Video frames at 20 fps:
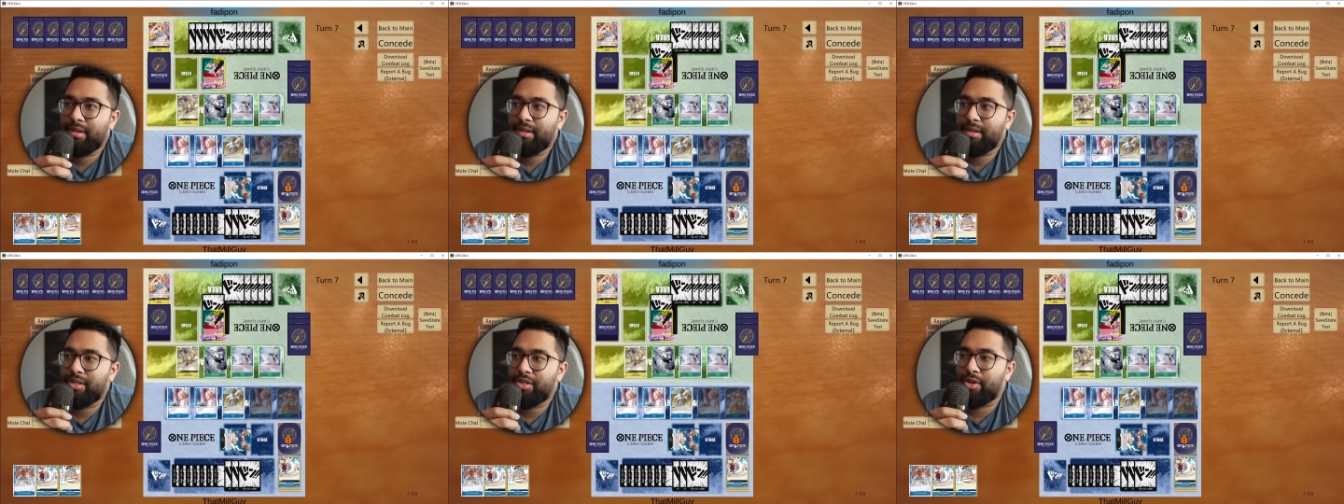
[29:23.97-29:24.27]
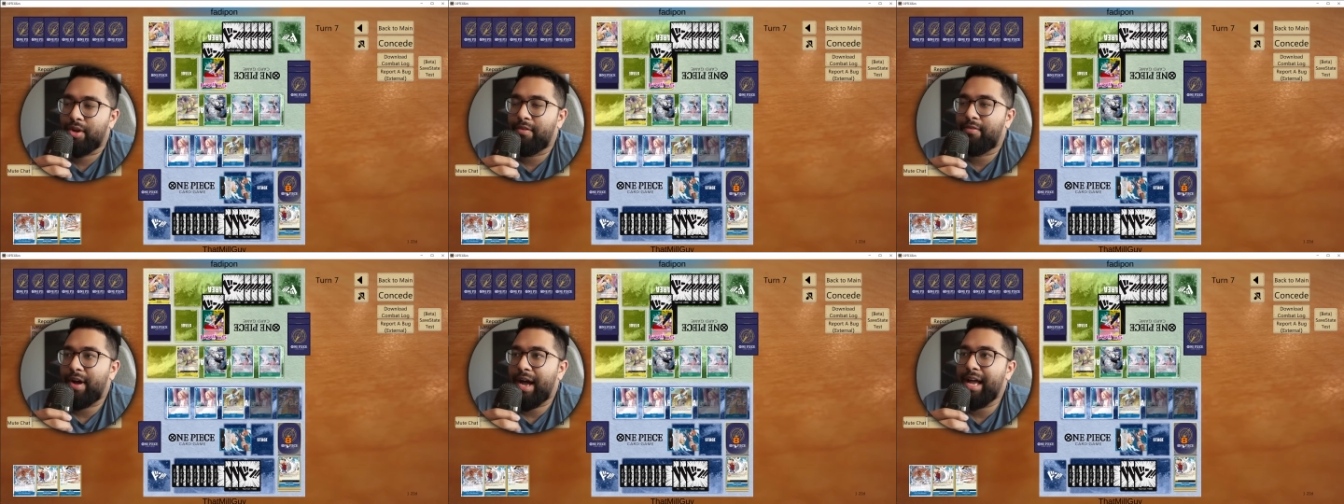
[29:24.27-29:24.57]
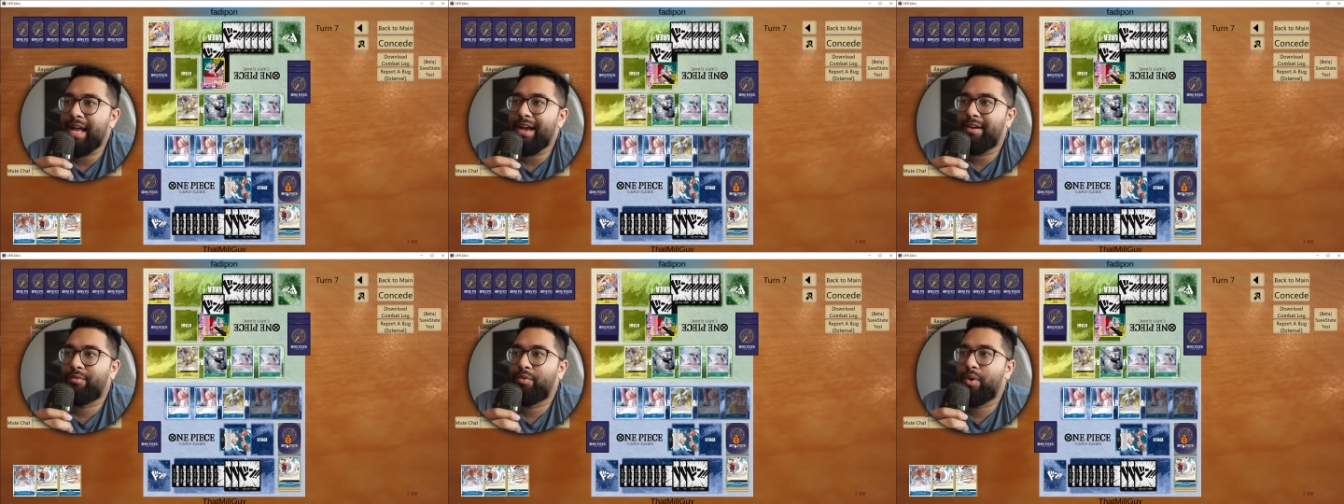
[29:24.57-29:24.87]
So if
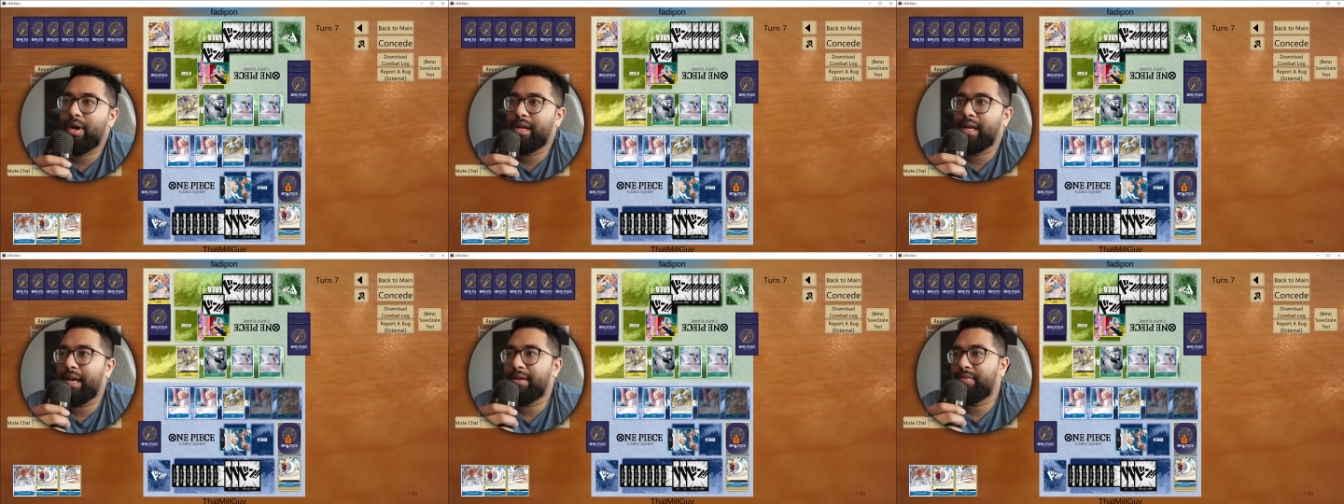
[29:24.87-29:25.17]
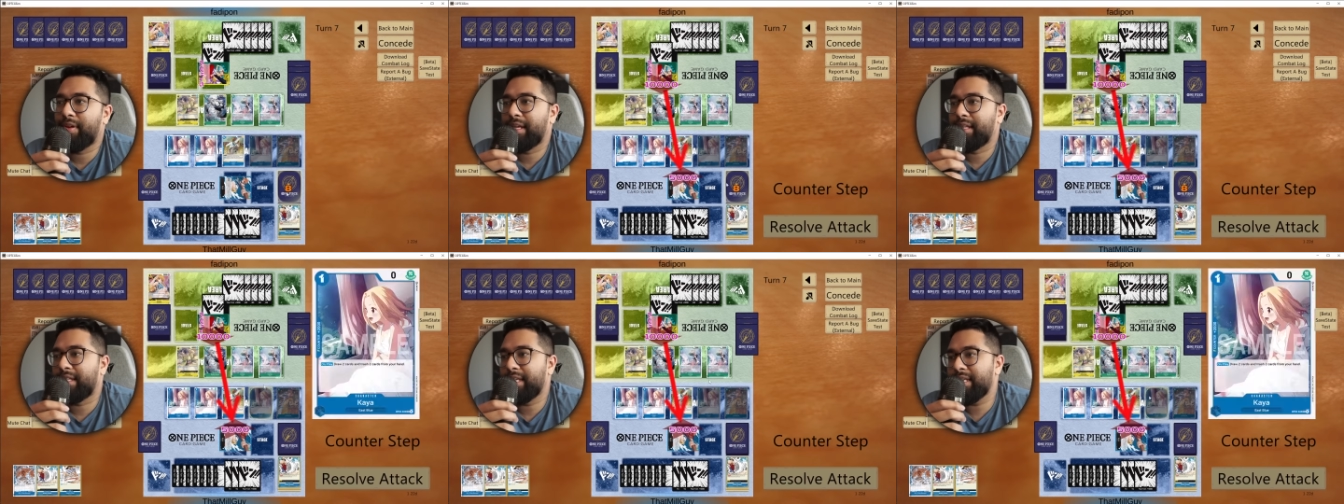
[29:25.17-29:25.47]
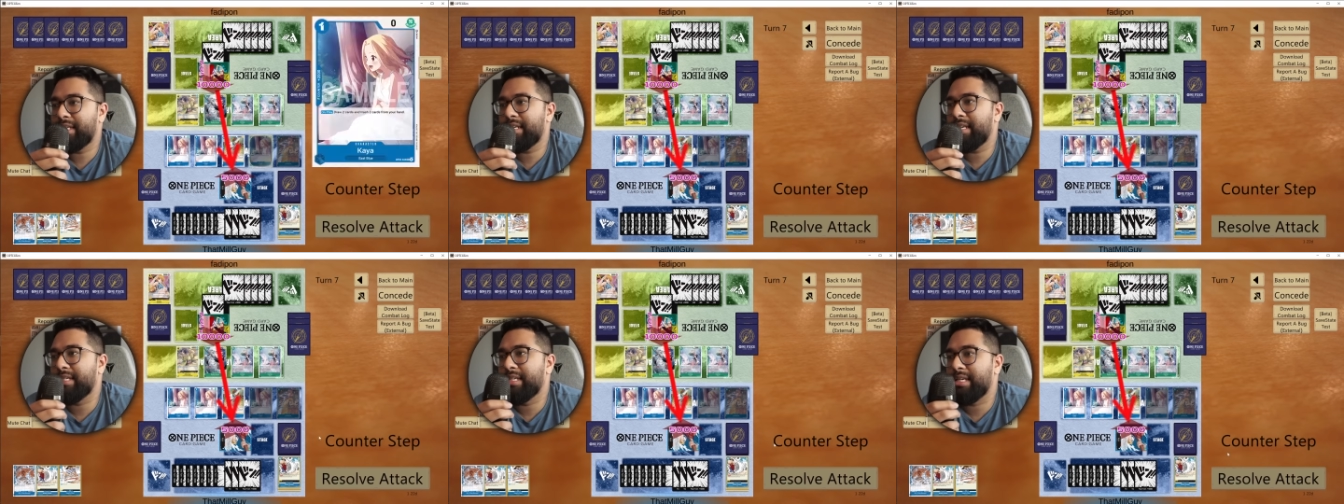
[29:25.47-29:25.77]
I have one life, like
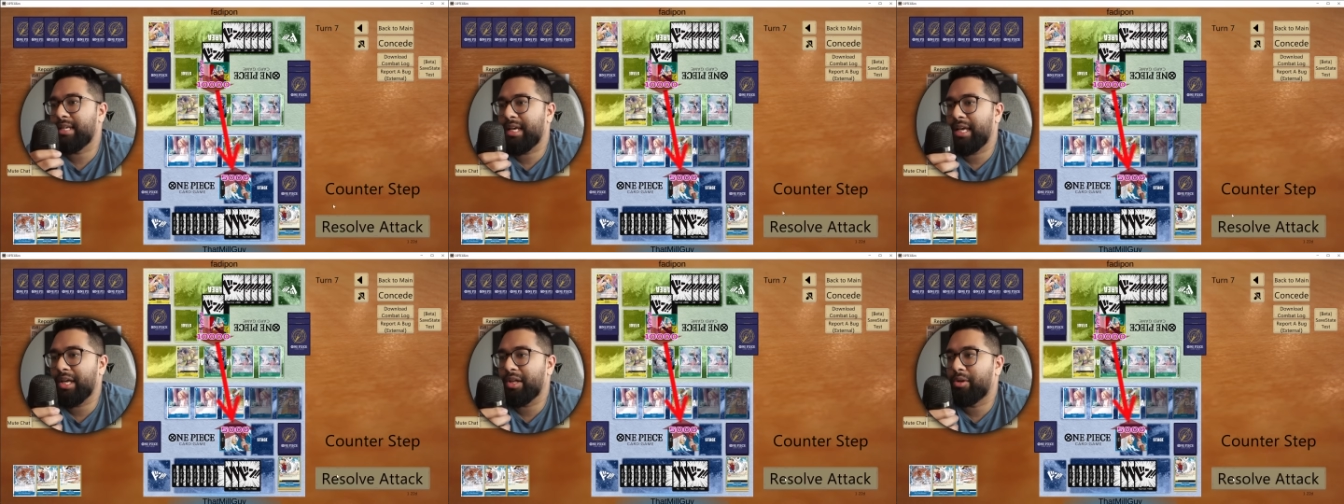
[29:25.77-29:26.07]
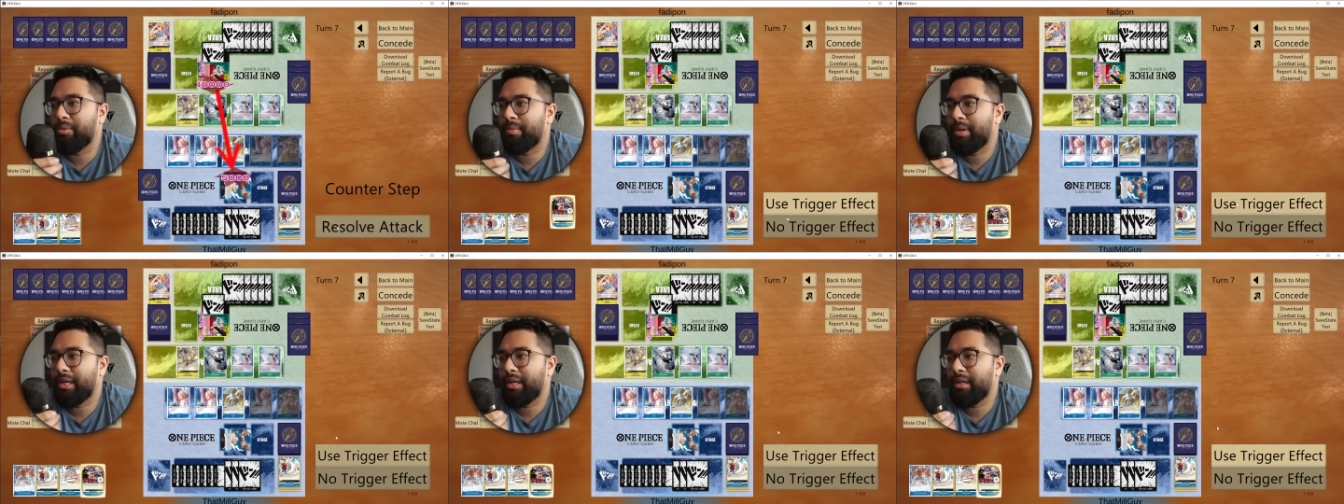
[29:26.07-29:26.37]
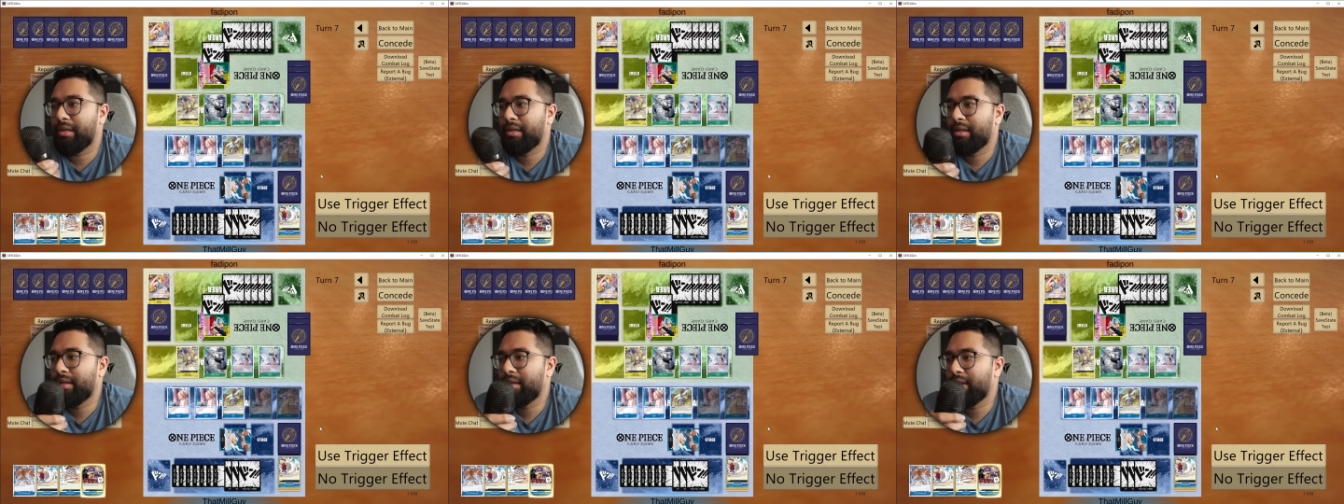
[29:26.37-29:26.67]
this doesn't kill me.